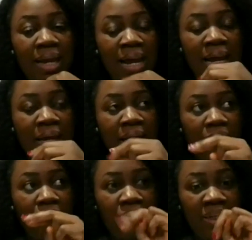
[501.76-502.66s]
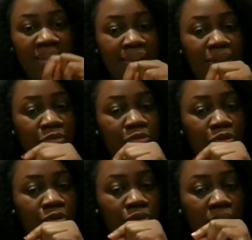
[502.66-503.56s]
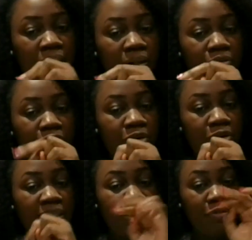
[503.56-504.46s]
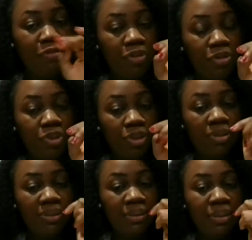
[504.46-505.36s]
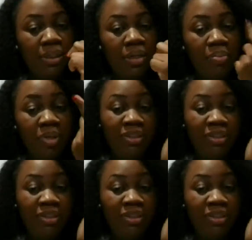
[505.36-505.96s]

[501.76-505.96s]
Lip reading: I registered for the Forex and futures because